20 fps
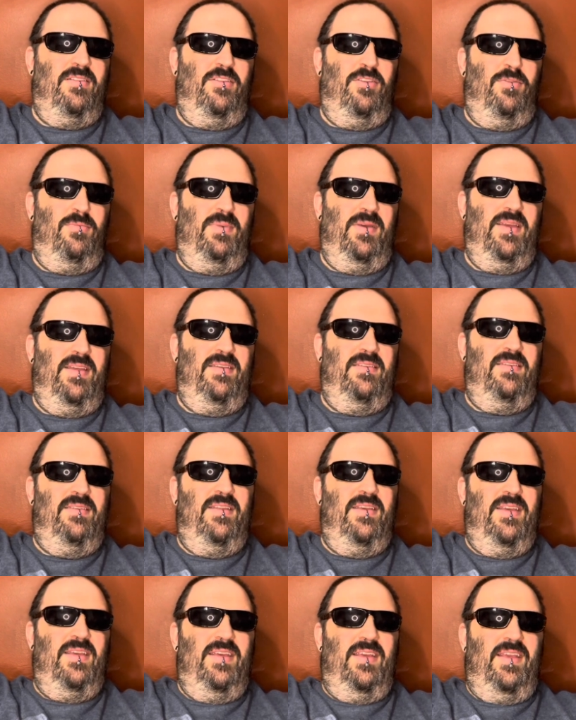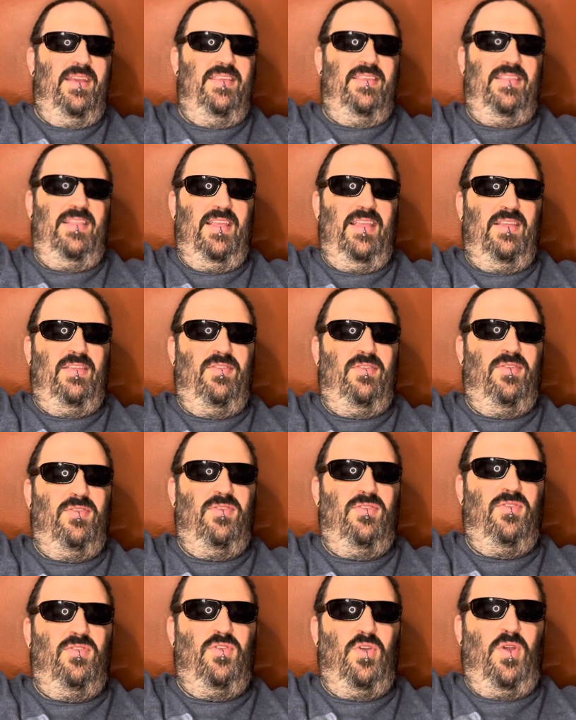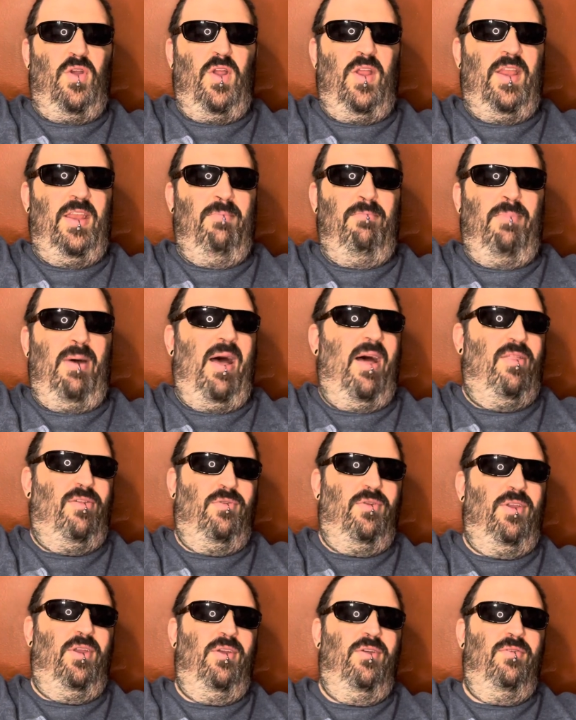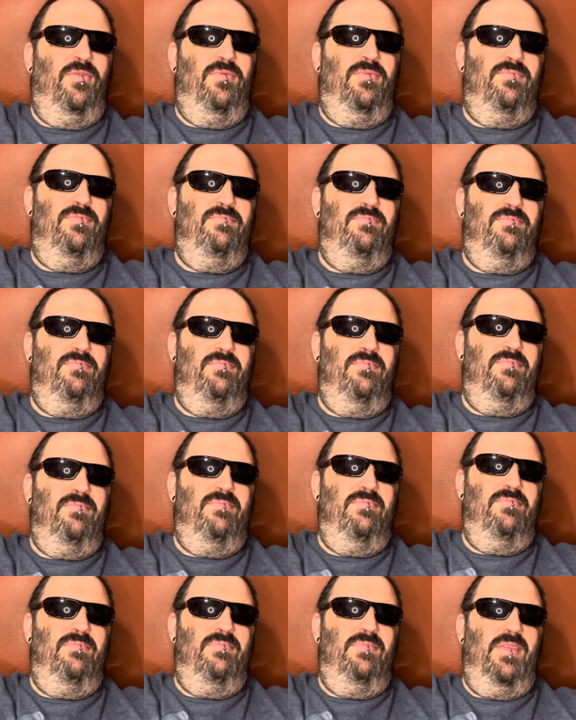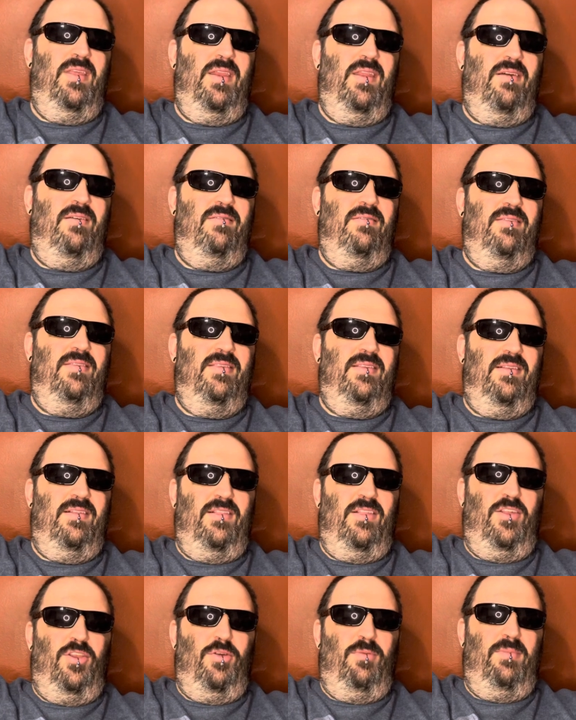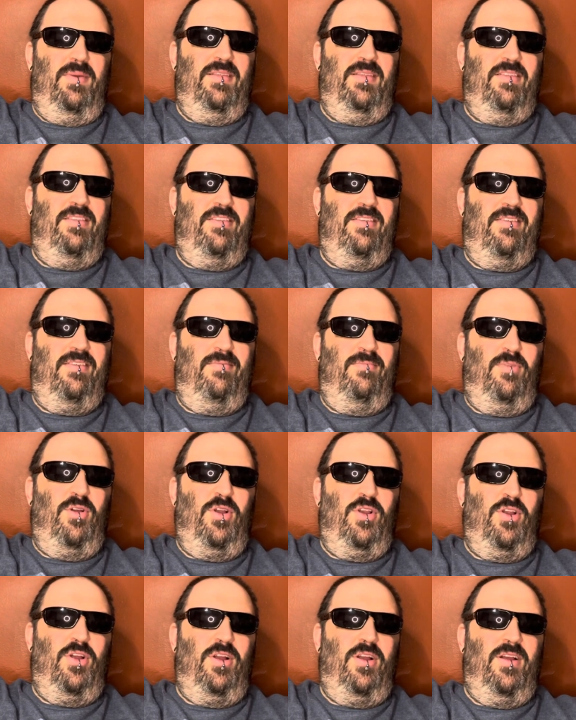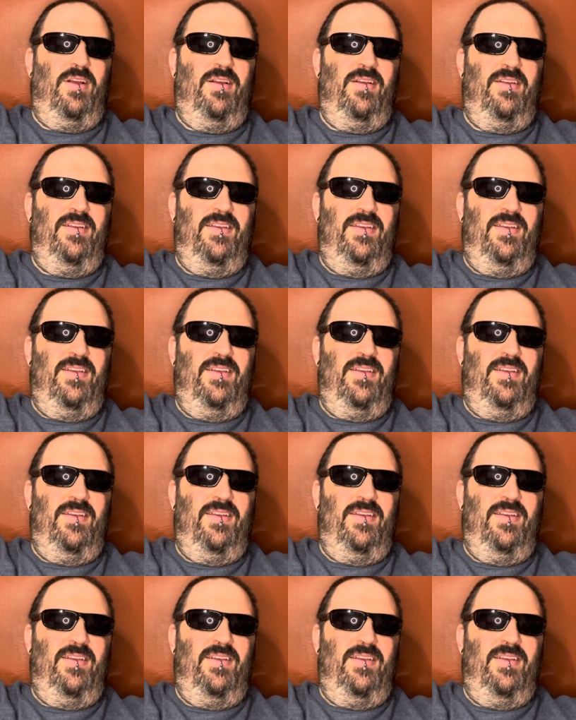A little bit, it's like Sorry to Bother You. You know, is it a little bit smarter?